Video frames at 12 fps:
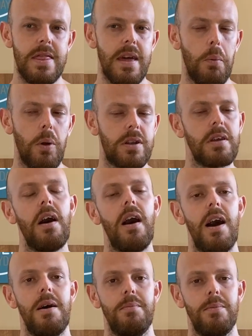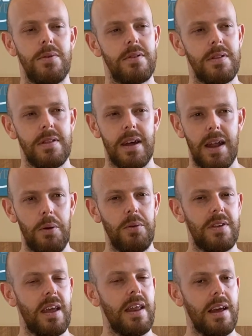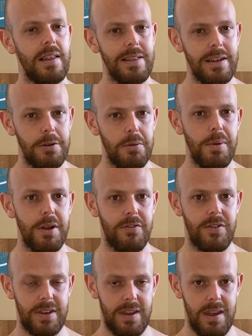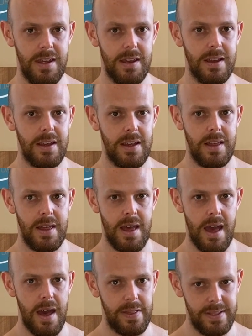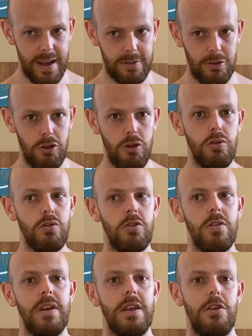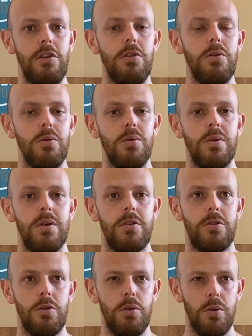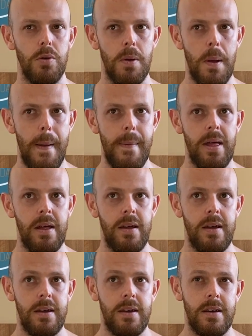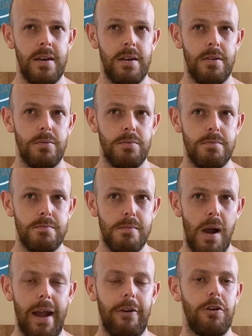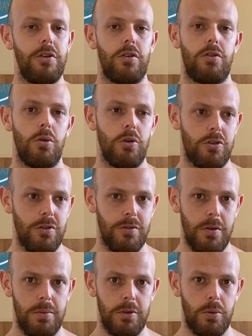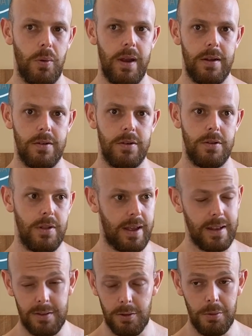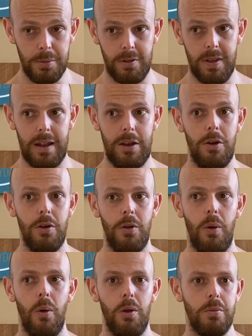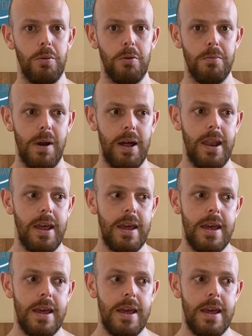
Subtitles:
there were times that I was getting a little bit of fatigue, and that's usually due to micro distortion from the tweeter. Like, it's almost like non-audible, but